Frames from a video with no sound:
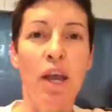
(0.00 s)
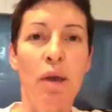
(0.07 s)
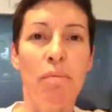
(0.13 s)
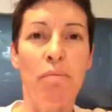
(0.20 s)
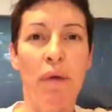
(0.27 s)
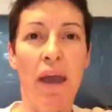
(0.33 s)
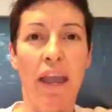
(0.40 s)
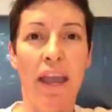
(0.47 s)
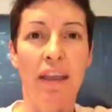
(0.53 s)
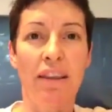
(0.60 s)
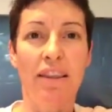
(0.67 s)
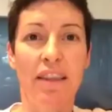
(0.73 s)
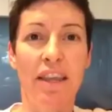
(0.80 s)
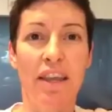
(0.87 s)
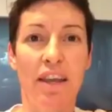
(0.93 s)
But
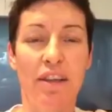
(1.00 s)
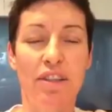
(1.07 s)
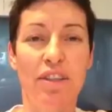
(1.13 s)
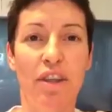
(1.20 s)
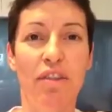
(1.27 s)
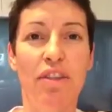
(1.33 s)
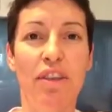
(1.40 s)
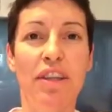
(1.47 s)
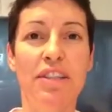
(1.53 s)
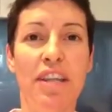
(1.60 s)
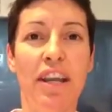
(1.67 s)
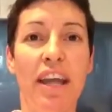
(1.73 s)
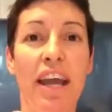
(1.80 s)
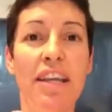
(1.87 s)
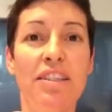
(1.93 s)

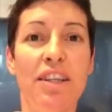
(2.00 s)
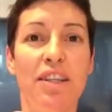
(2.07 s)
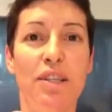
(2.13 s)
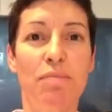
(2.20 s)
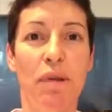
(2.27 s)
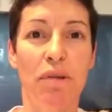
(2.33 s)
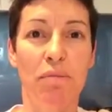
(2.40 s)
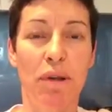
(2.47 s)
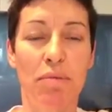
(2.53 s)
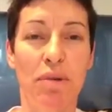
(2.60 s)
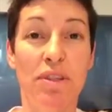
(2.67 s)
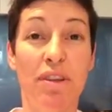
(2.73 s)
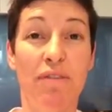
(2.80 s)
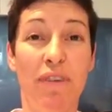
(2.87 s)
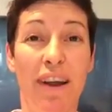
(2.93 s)
today's experiment
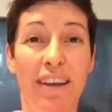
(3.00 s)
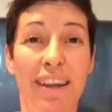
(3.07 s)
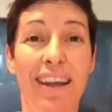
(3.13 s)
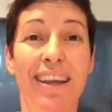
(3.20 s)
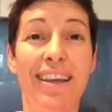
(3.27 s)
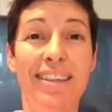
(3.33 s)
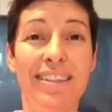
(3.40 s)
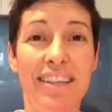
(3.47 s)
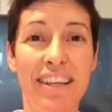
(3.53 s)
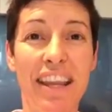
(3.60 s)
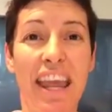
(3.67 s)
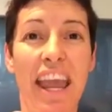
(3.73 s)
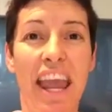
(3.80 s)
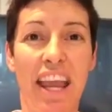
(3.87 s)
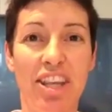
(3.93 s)
was to find out, is it
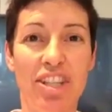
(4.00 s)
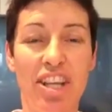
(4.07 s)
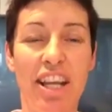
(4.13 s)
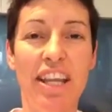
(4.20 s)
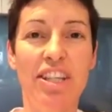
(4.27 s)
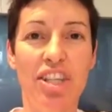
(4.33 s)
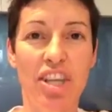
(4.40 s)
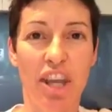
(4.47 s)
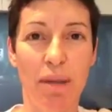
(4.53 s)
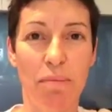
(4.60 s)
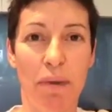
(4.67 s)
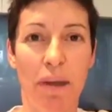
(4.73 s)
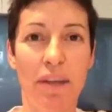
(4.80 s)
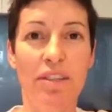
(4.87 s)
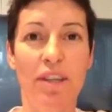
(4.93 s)
actually
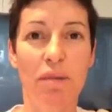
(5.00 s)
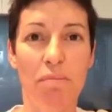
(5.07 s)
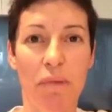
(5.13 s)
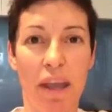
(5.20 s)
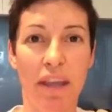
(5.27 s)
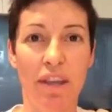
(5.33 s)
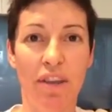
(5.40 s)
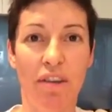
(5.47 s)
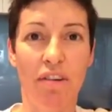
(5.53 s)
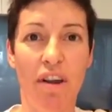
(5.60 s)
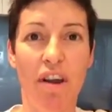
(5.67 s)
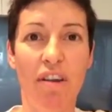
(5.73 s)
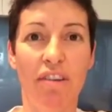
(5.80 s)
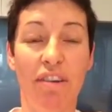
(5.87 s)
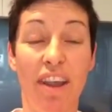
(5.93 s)
cheaper to make your
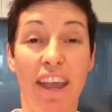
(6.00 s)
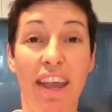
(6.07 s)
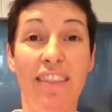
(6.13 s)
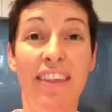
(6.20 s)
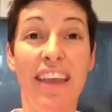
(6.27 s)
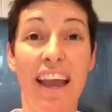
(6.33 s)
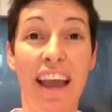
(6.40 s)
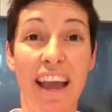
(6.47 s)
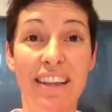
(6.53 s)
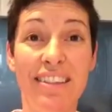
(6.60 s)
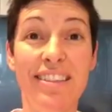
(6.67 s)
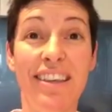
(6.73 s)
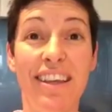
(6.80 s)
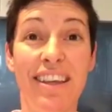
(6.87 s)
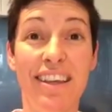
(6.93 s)
own? And the
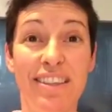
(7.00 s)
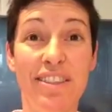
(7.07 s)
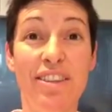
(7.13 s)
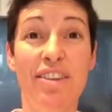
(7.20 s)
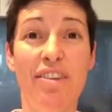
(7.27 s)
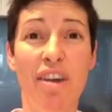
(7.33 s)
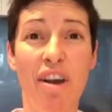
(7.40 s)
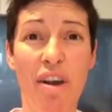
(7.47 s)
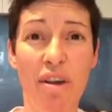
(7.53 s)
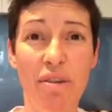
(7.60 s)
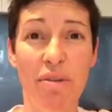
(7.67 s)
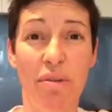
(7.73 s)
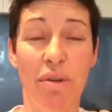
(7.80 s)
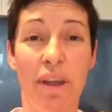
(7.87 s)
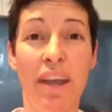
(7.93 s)
answer is
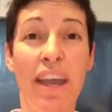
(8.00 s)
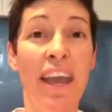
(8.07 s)
no.